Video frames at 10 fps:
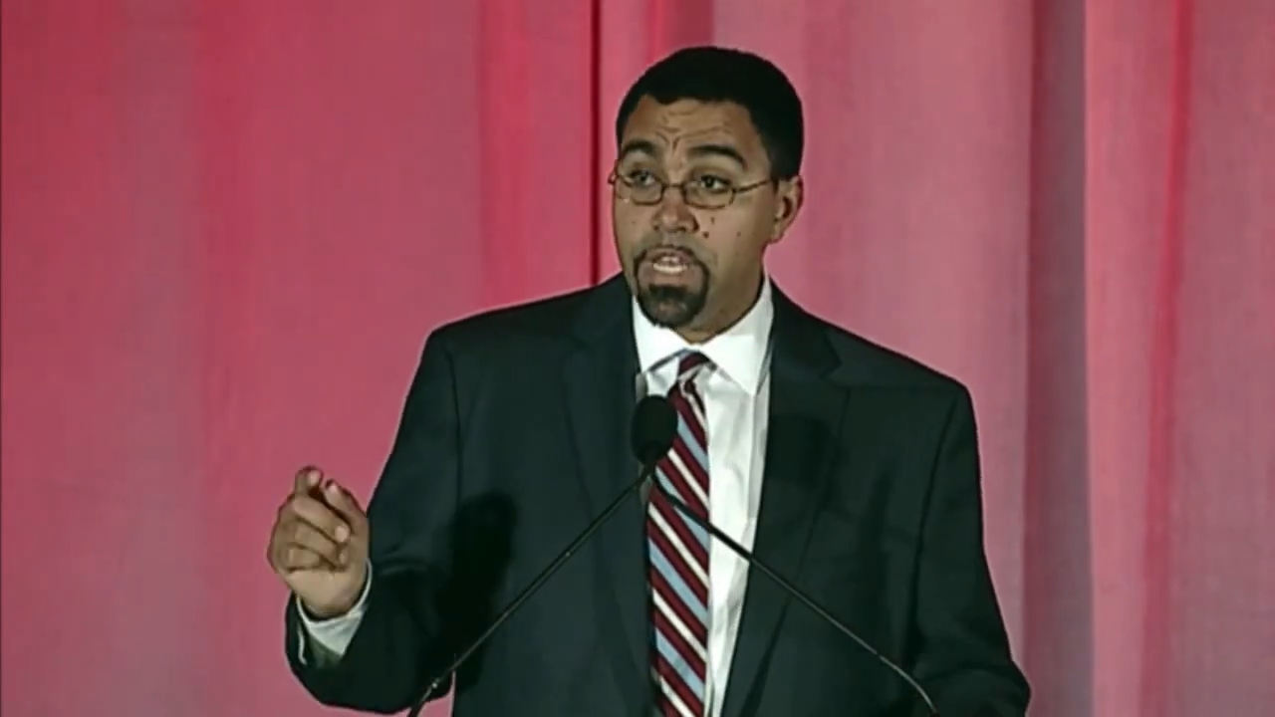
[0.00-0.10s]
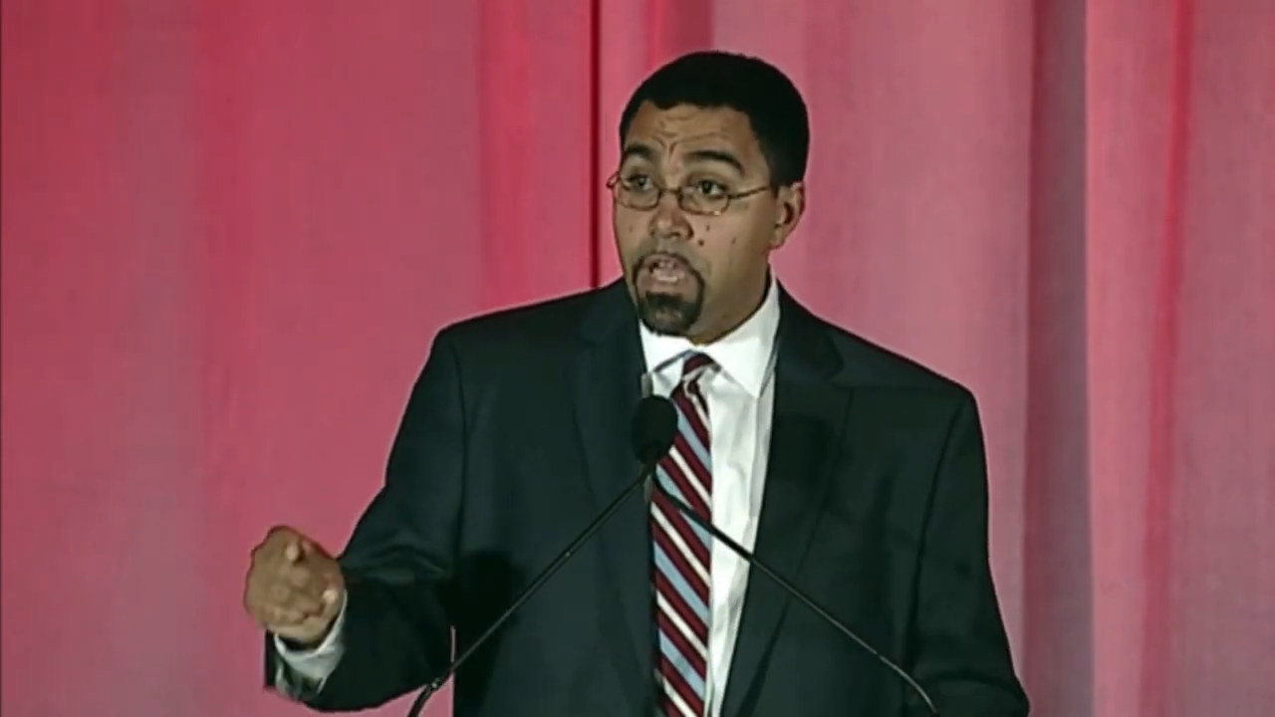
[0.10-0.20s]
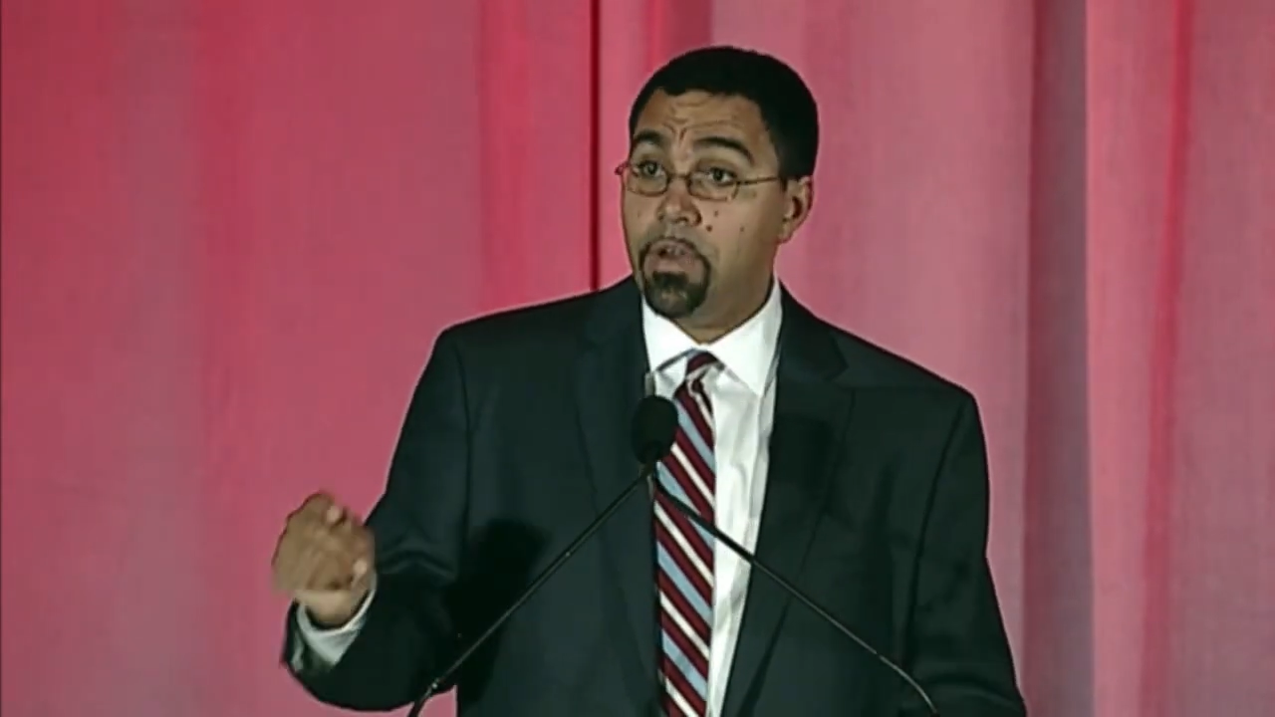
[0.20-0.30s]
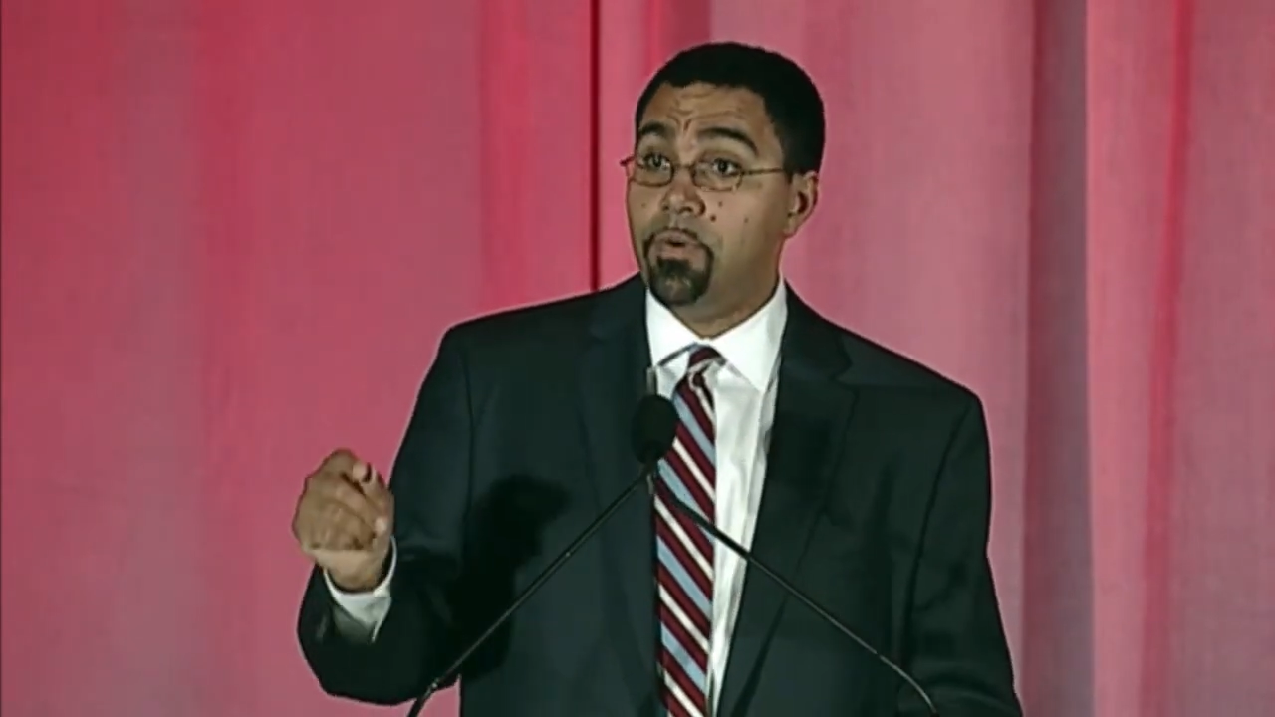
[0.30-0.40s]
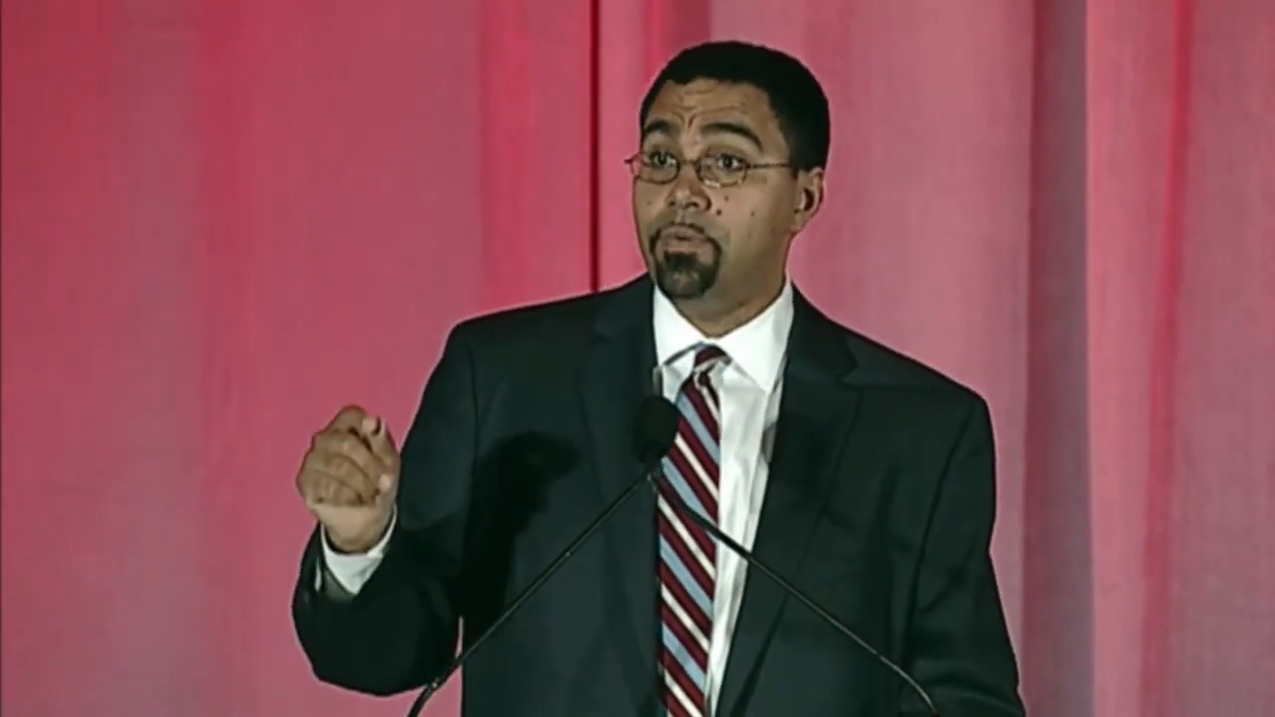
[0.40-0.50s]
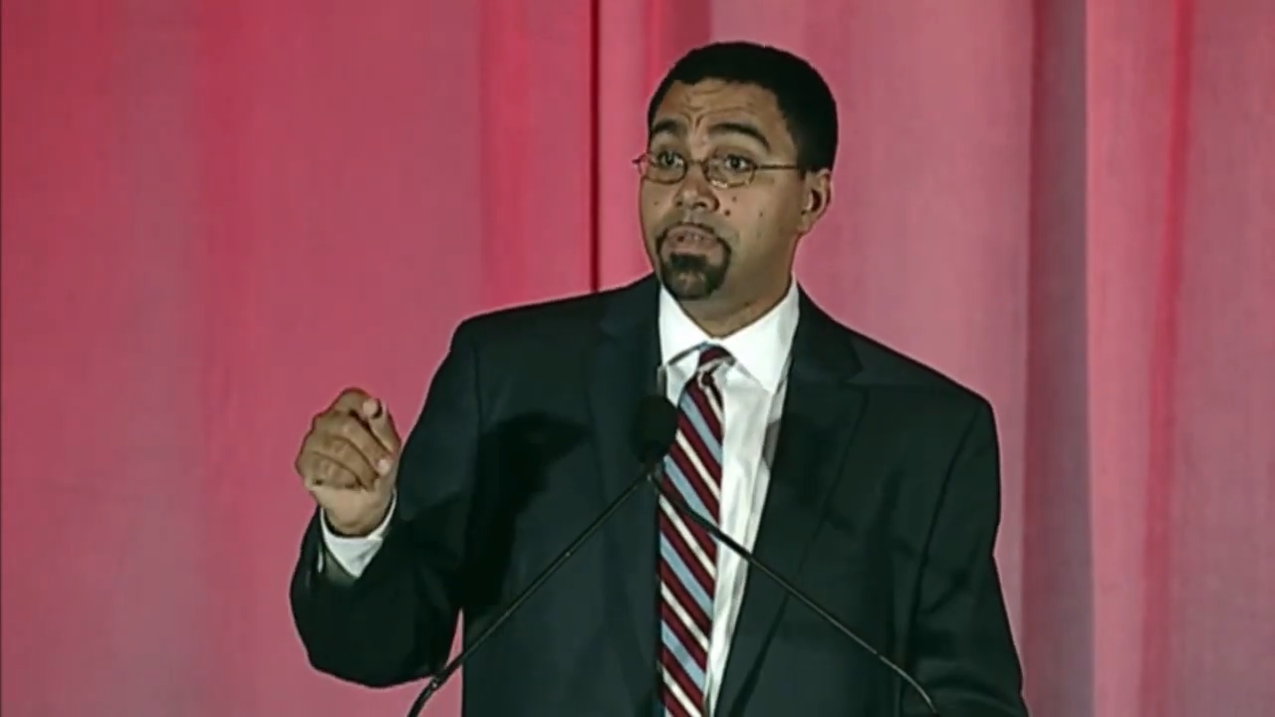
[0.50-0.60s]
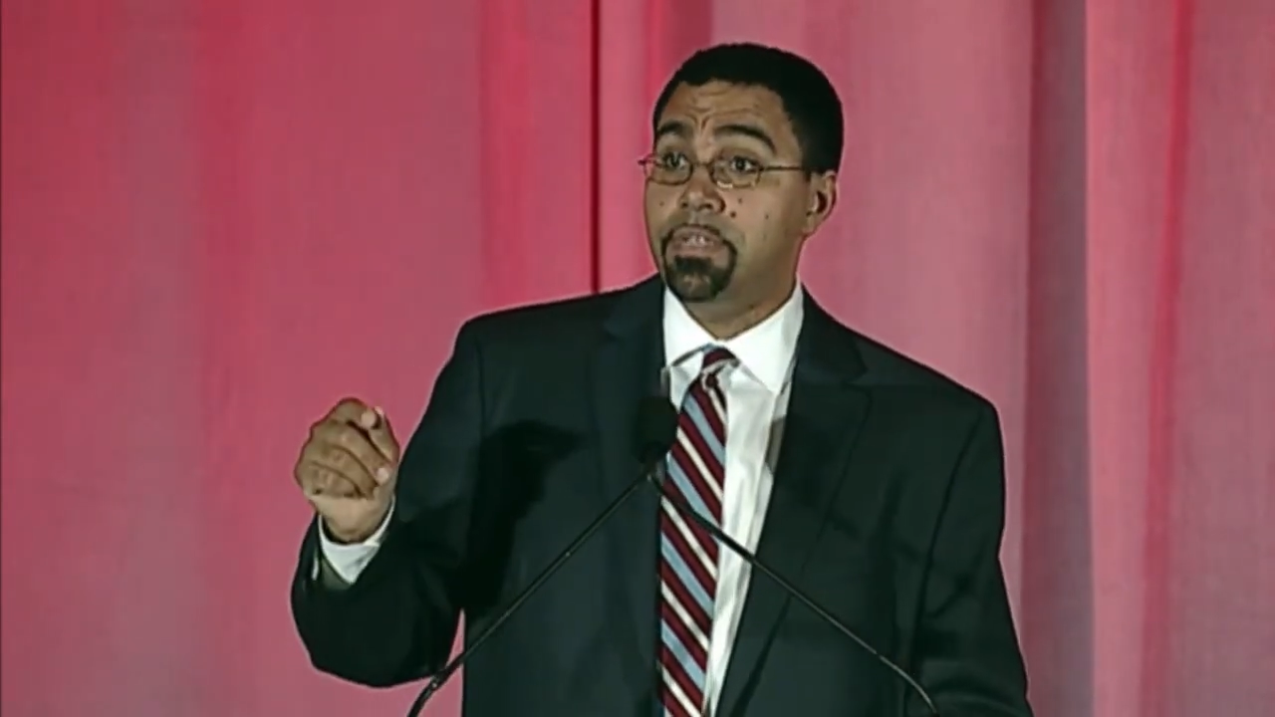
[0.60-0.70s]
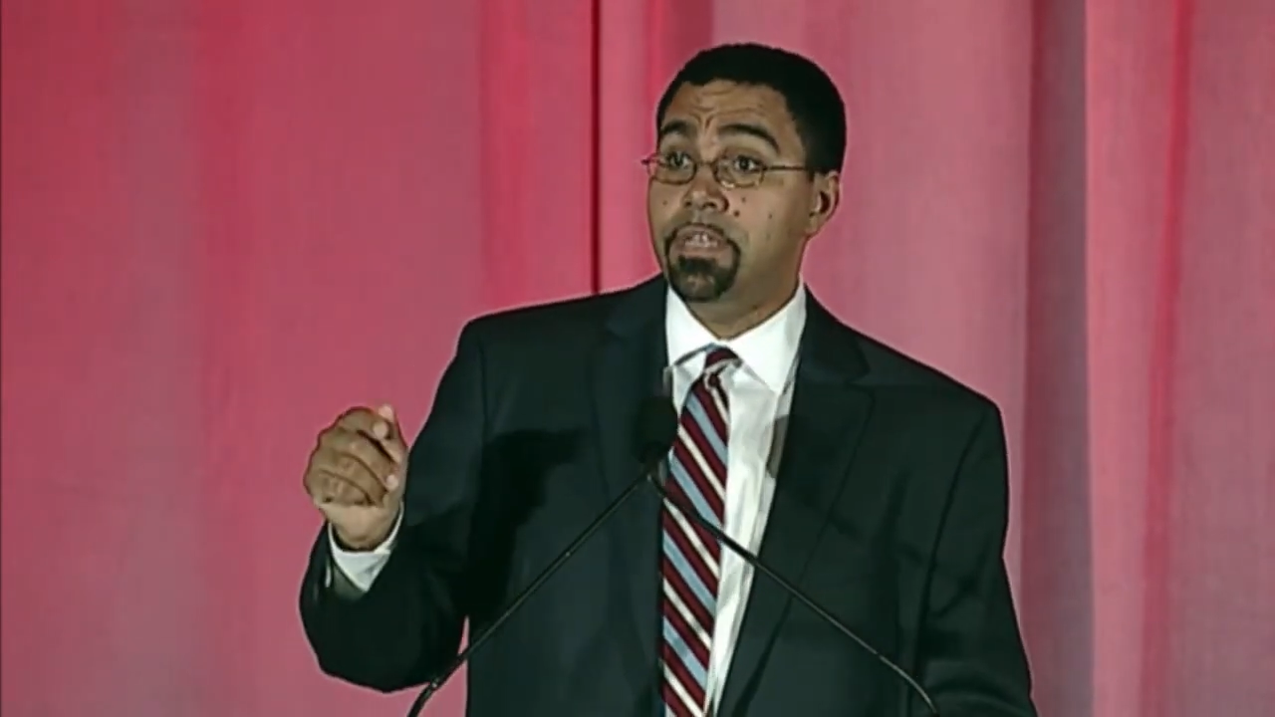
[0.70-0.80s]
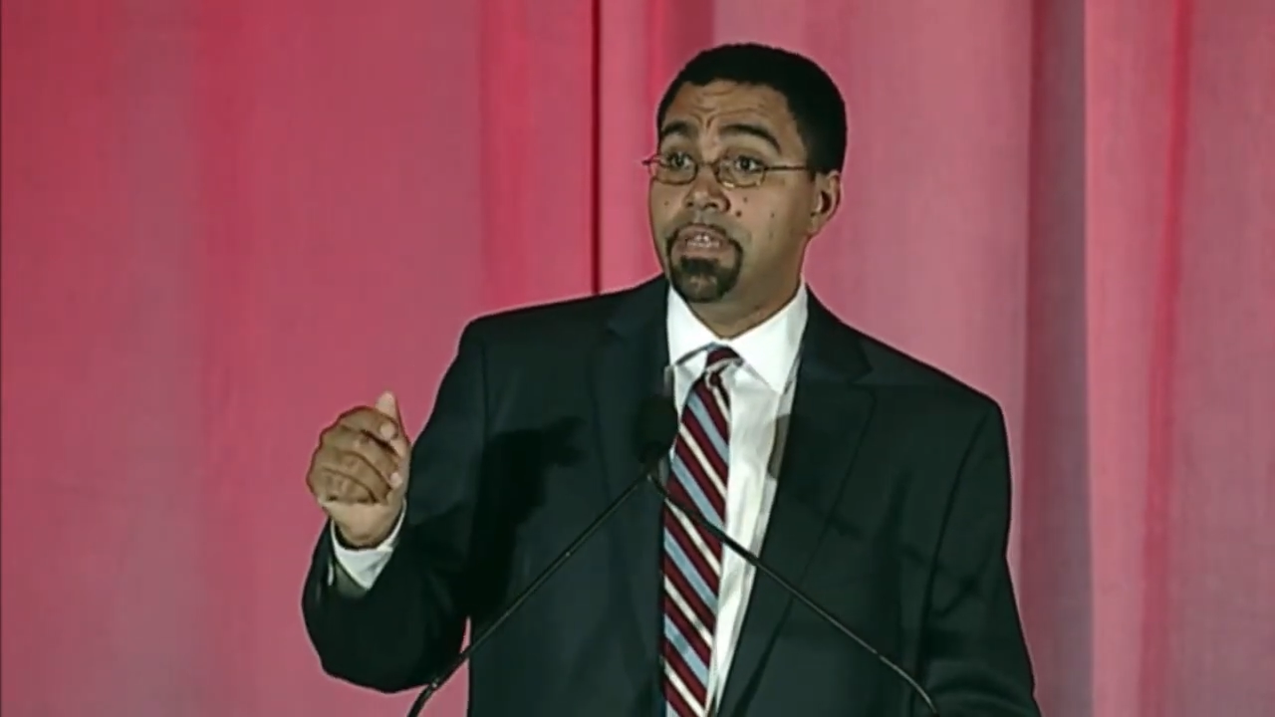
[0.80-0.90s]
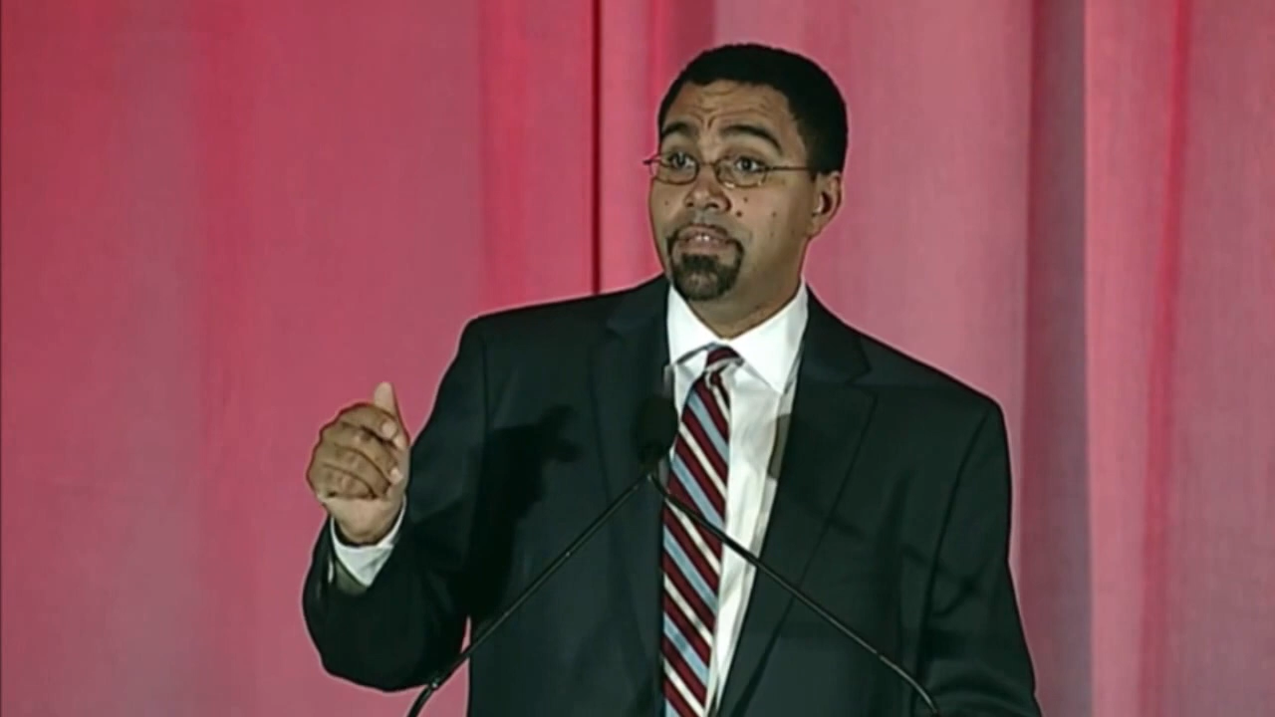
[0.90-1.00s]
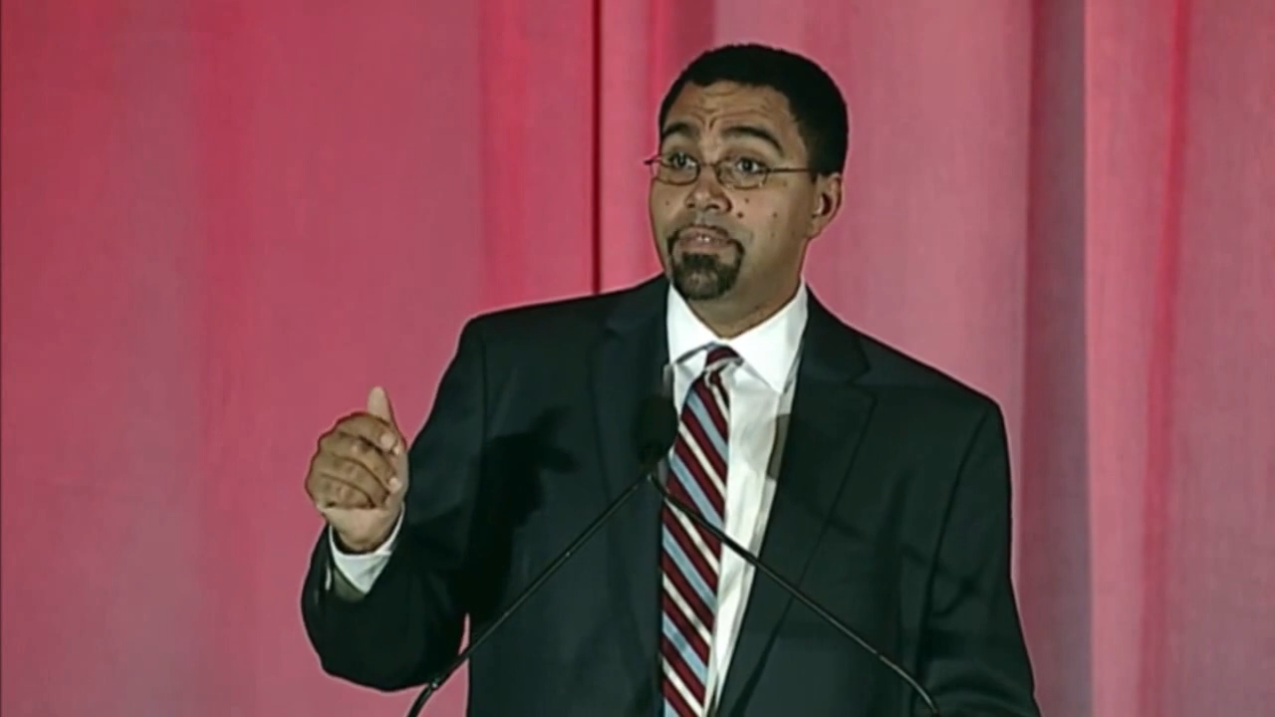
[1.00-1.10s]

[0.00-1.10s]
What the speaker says: We know